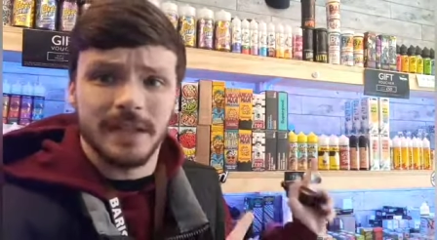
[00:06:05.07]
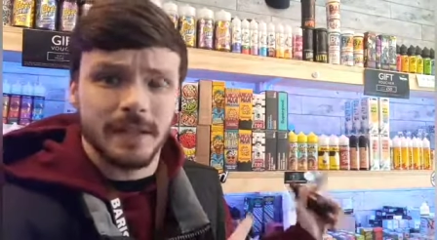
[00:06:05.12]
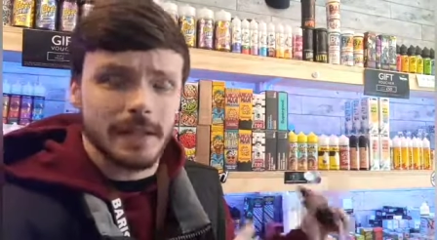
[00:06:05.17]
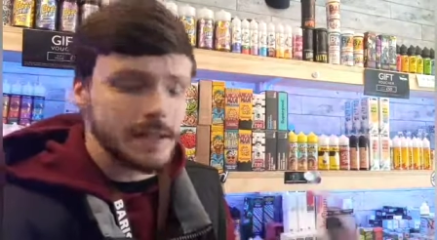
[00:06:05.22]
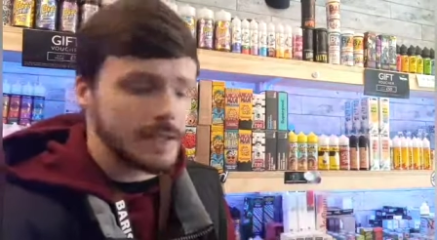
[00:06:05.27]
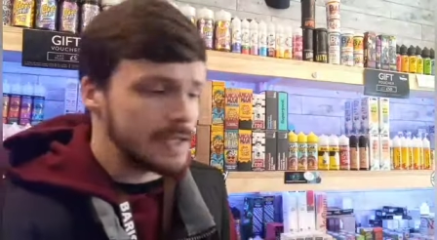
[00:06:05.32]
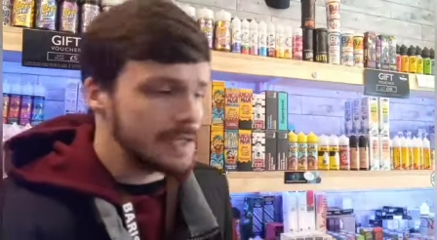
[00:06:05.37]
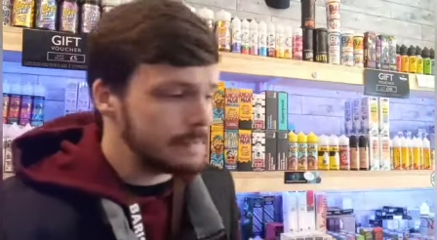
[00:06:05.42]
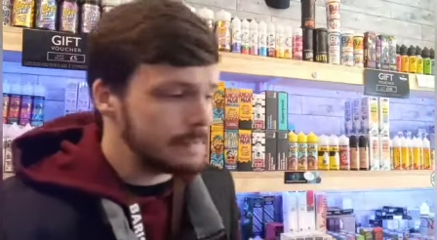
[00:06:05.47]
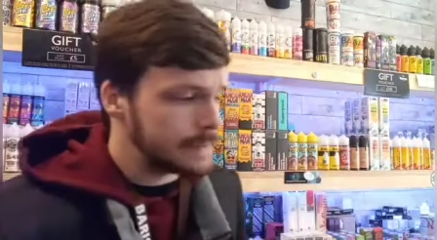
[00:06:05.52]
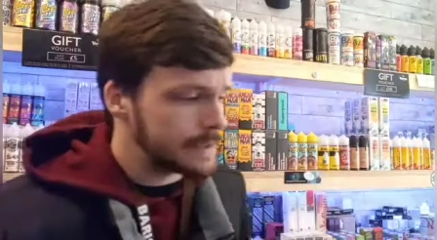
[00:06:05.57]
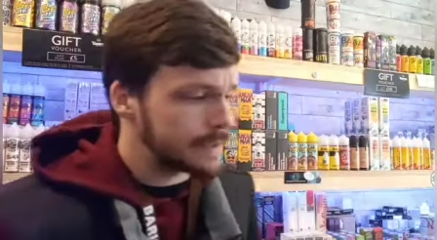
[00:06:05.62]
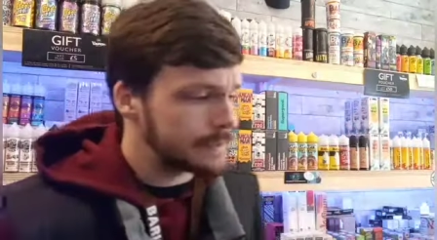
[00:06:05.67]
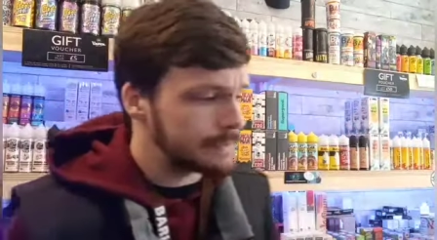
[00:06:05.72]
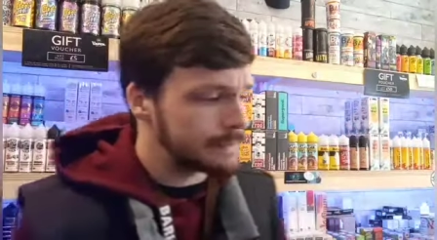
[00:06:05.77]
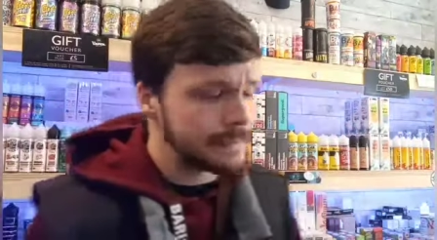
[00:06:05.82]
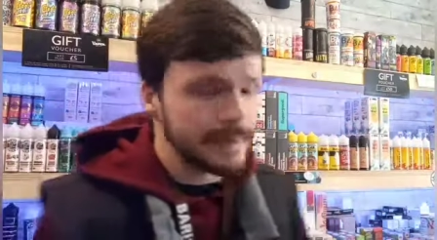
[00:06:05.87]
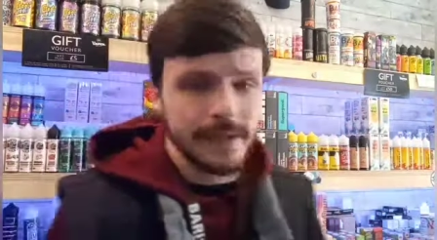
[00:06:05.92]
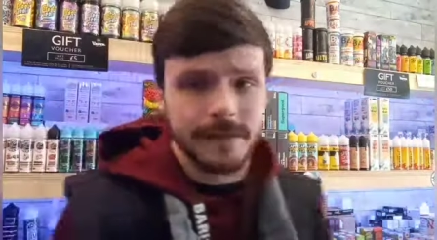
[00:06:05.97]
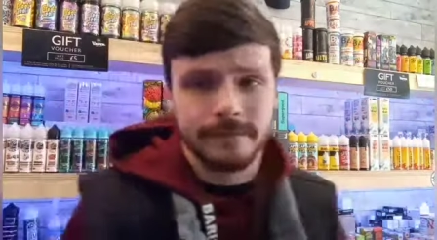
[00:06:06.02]
at teams
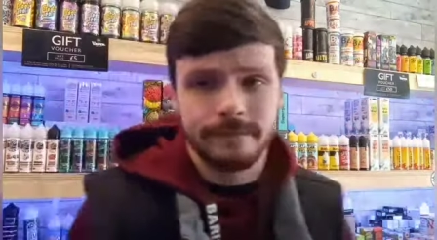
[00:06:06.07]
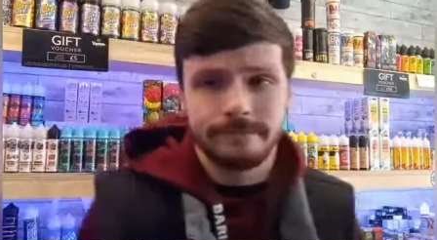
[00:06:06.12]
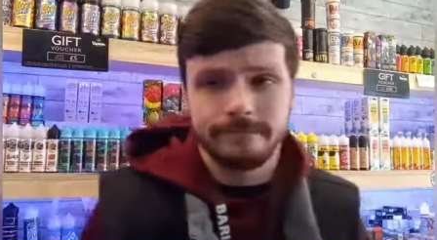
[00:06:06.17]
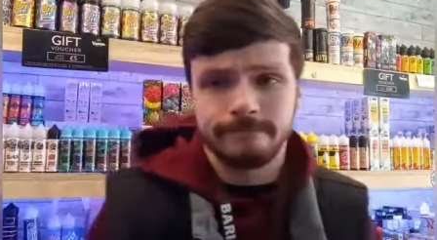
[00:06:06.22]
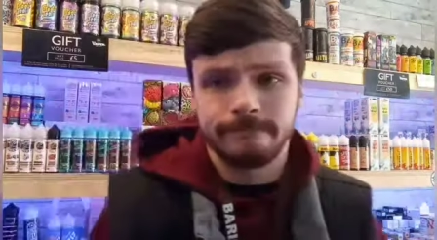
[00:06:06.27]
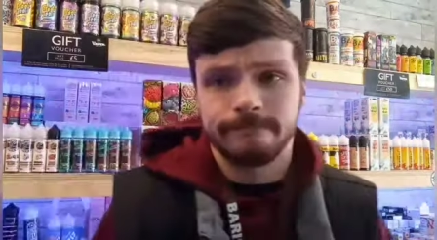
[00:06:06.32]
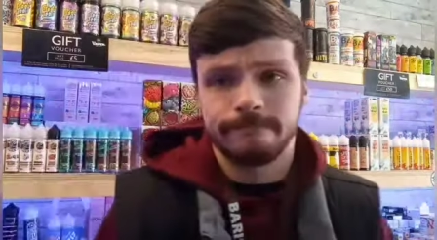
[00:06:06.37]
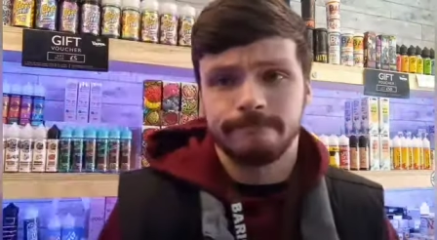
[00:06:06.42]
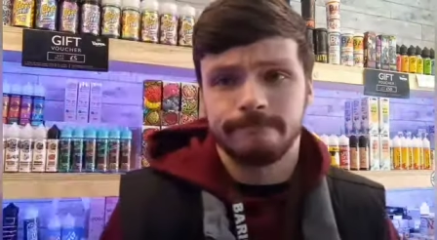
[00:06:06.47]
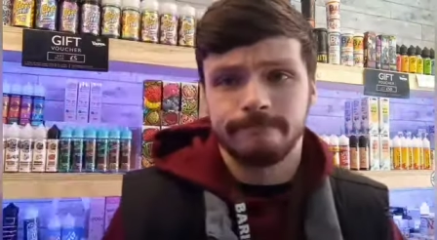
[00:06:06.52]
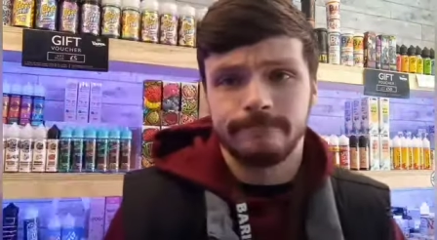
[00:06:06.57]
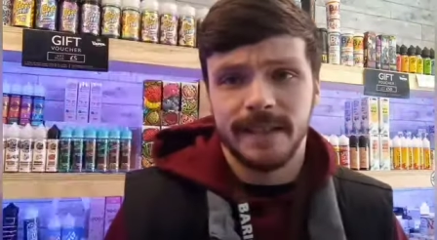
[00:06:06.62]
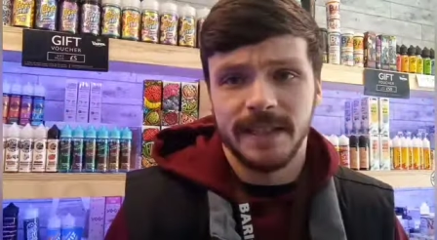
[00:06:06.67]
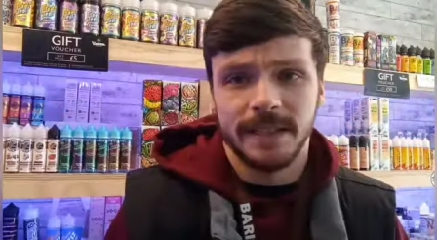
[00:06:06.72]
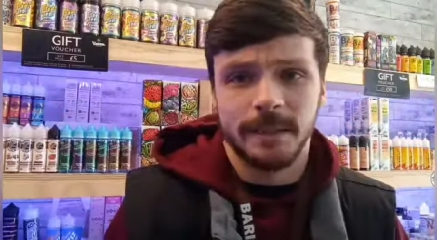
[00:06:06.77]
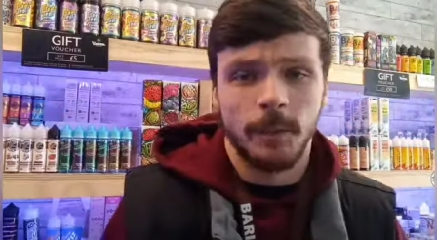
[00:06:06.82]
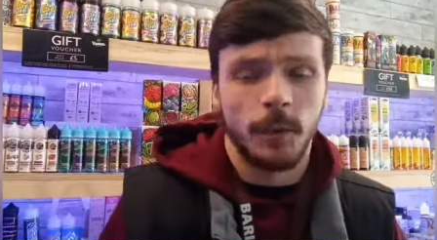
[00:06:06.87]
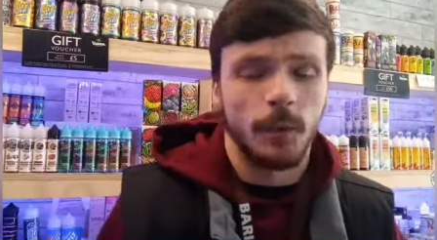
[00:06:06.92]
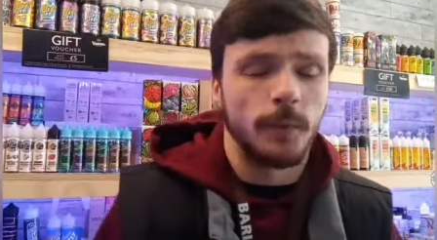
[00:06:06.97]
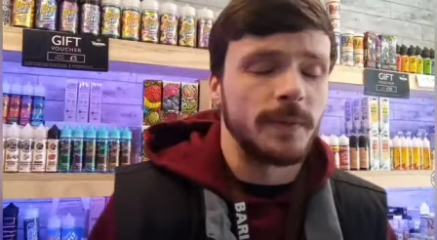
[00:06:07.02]
at
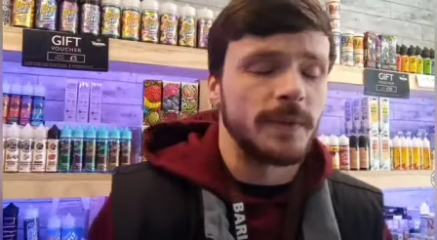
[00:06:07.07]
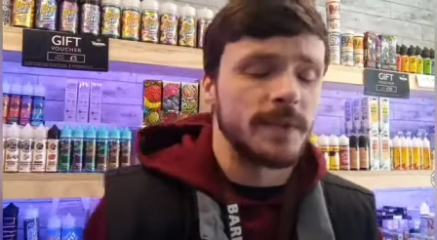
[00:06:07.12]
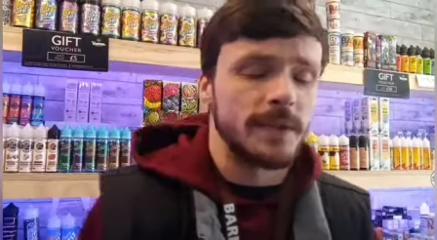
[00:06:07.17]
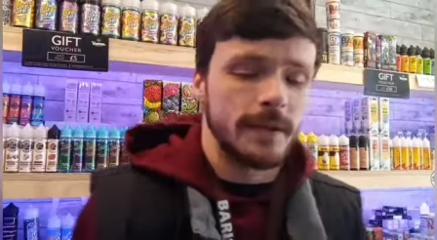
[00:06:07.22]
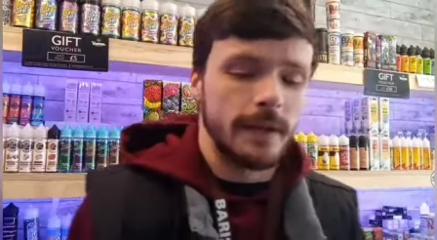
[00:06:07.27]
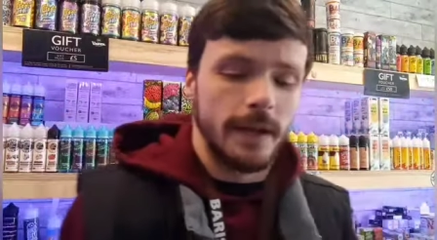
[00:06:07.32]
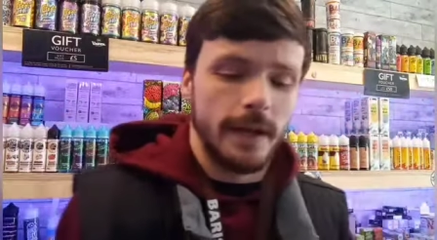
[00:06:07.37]
the moment.